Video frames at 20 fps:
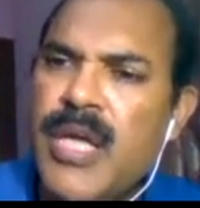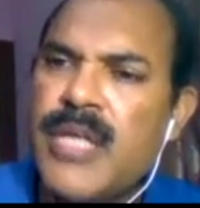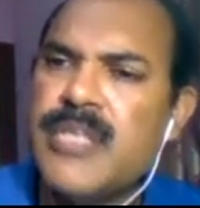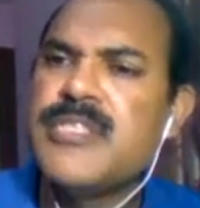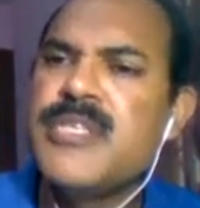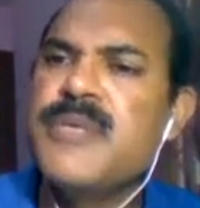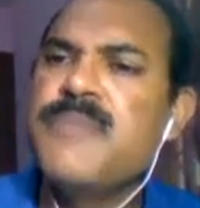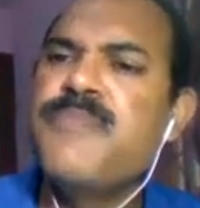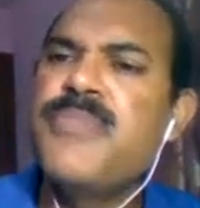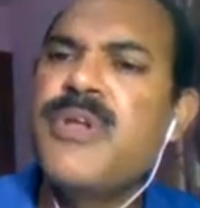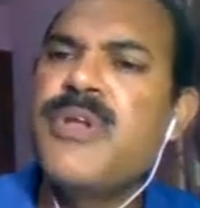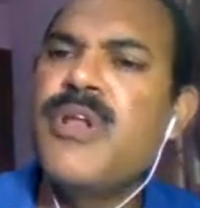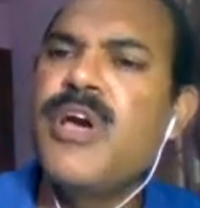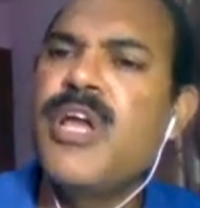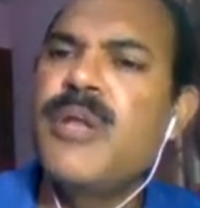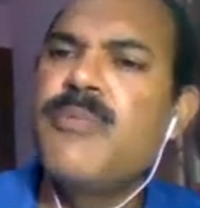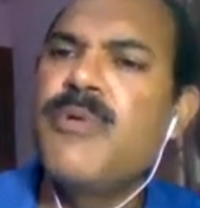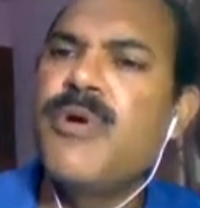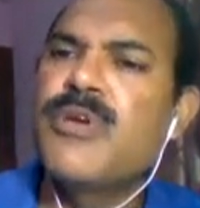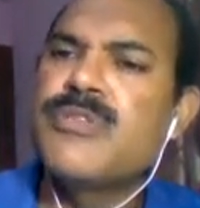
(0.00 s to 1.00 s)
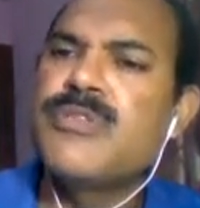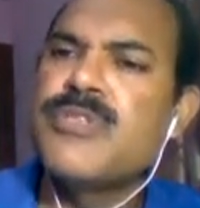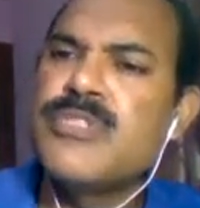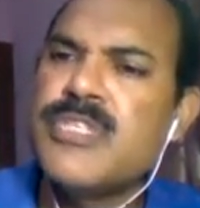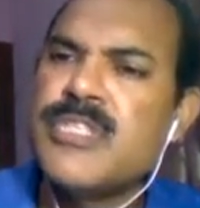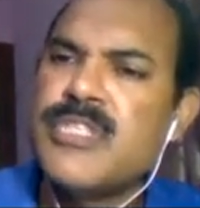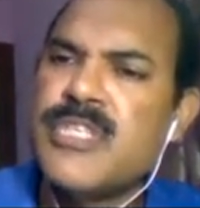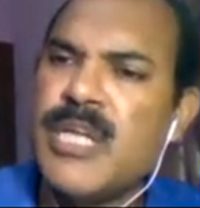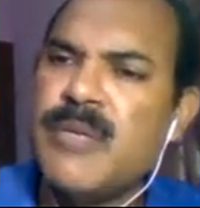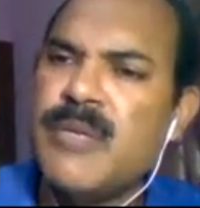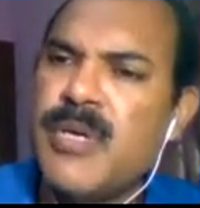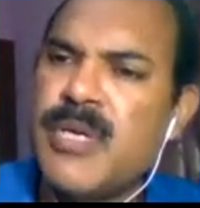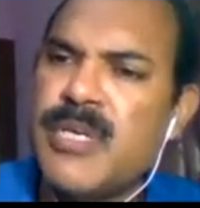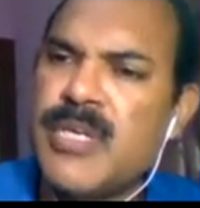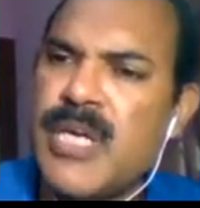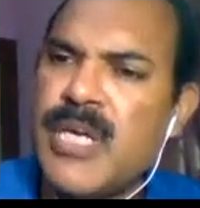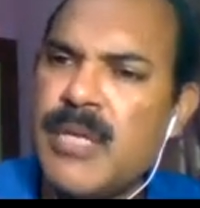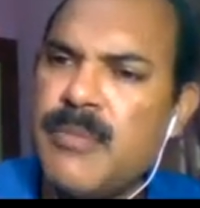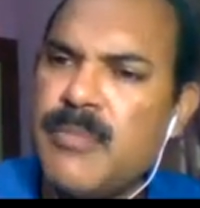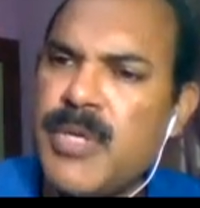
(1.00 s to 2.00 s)
A simple elbow orthosis can
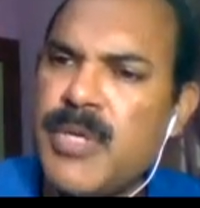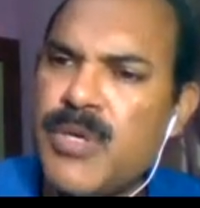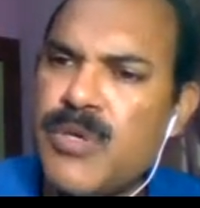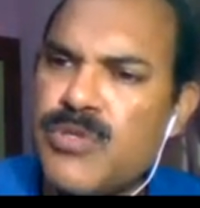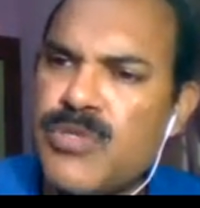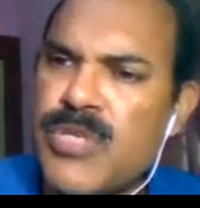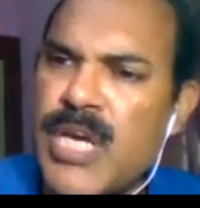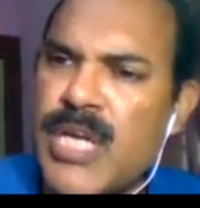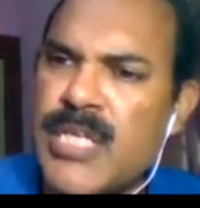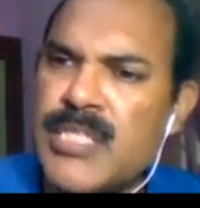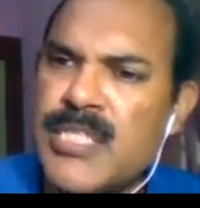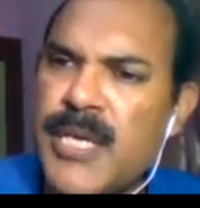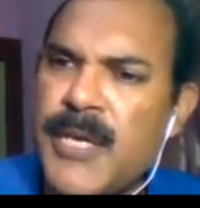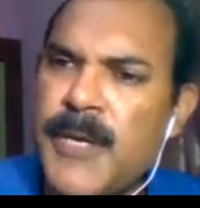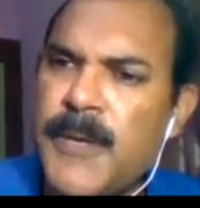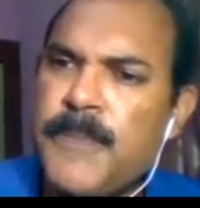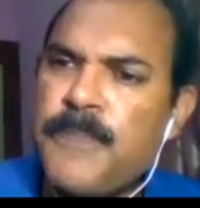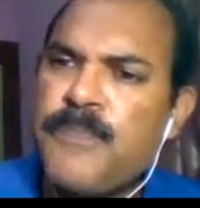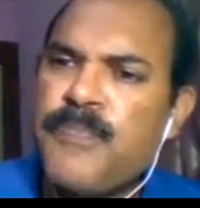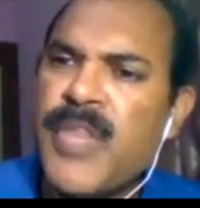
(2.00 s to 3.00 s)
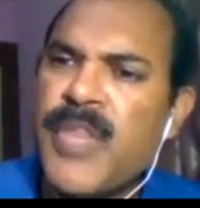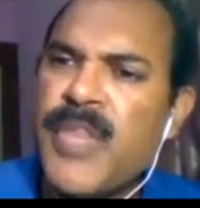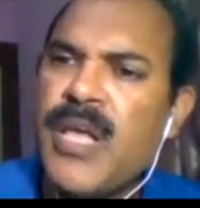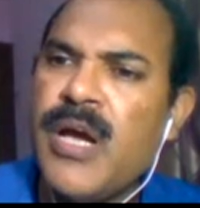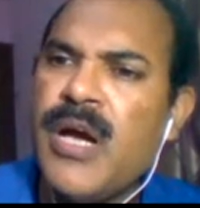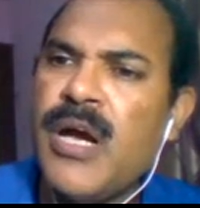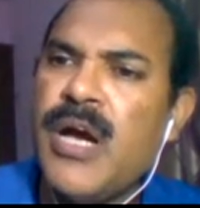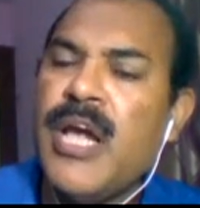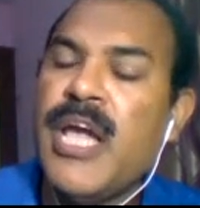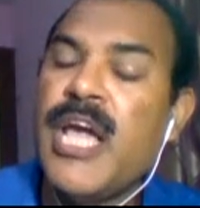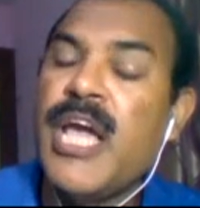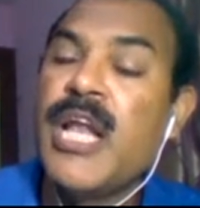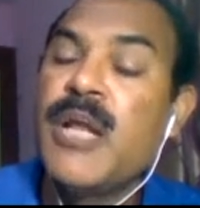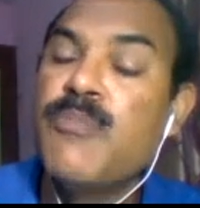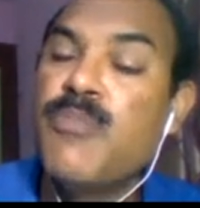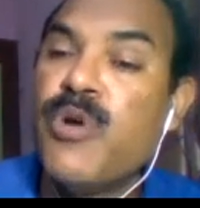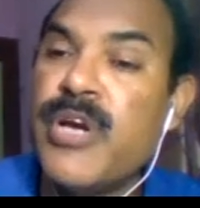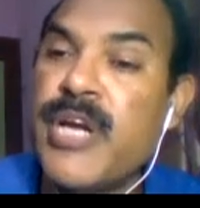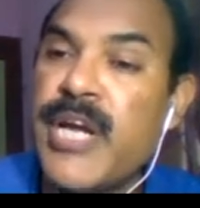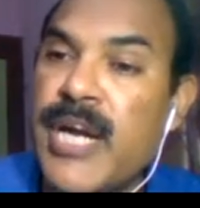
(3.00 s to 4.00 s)
be, can be used as a uh,
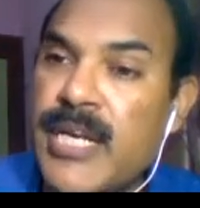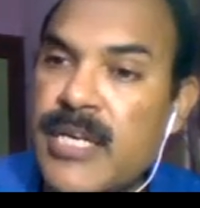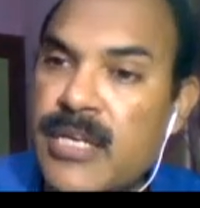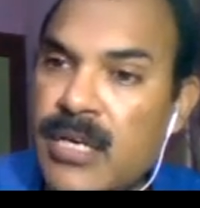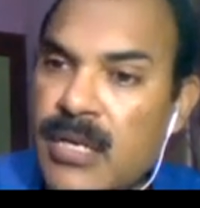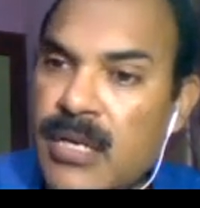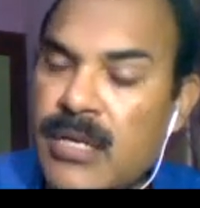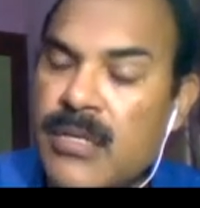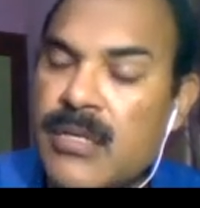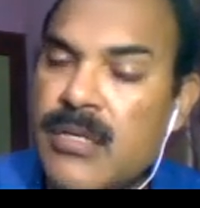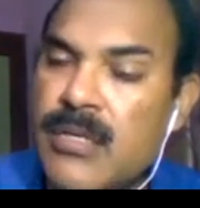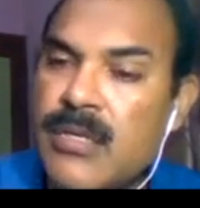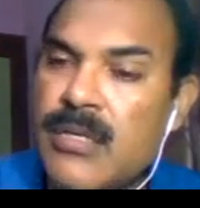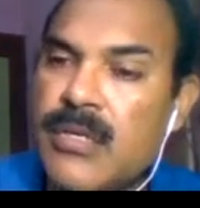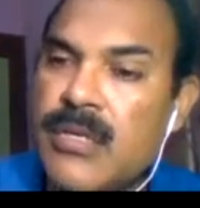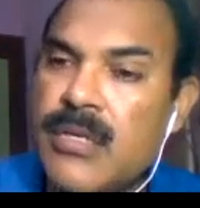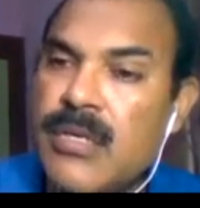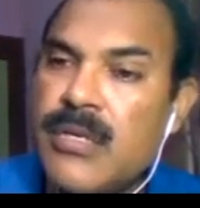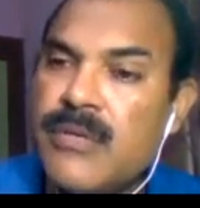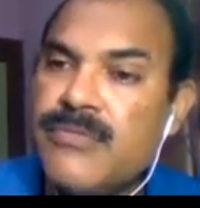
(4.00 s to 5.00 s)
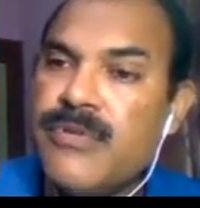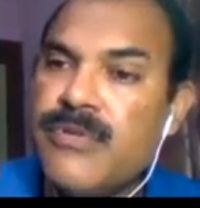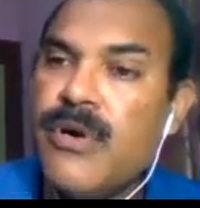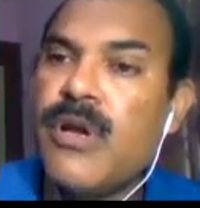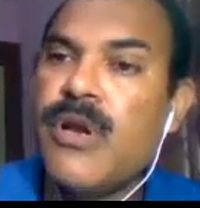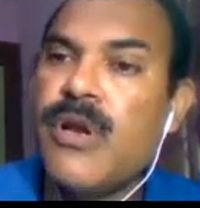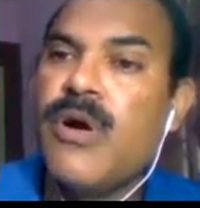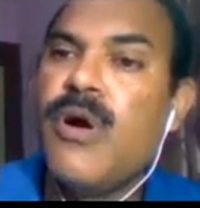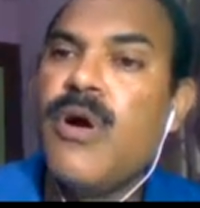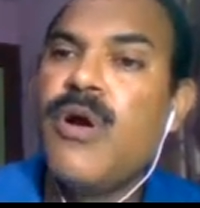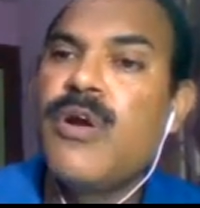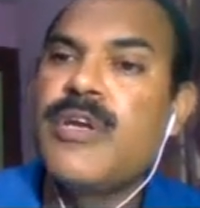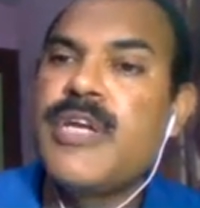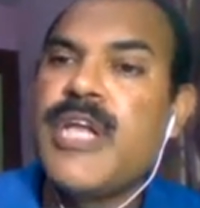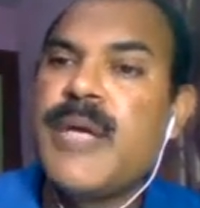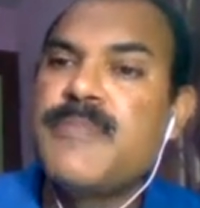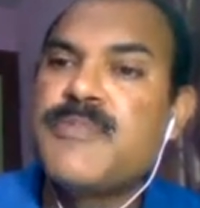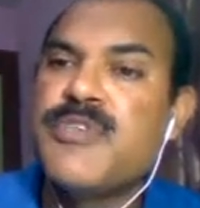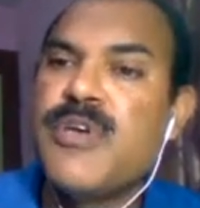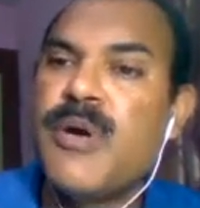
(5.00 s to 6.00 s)
elbow getter for all
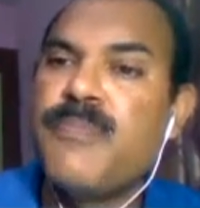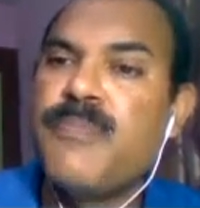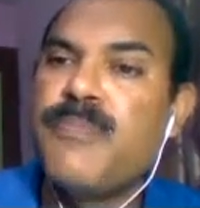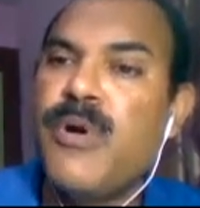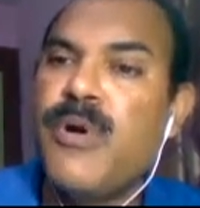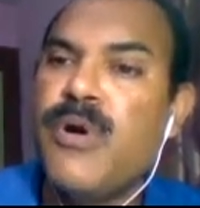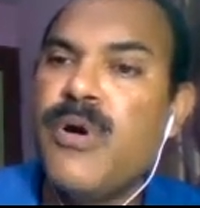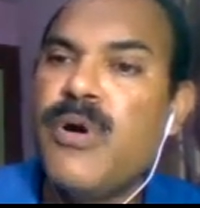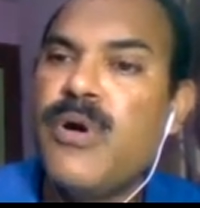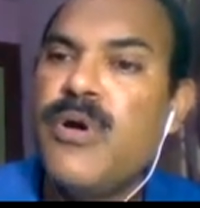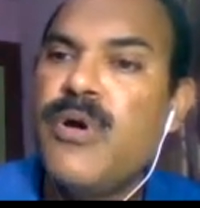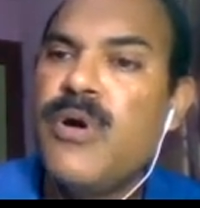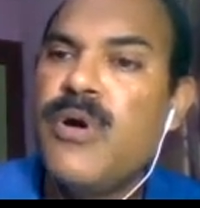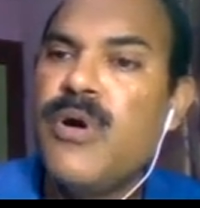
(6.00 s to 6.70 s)
types of uh,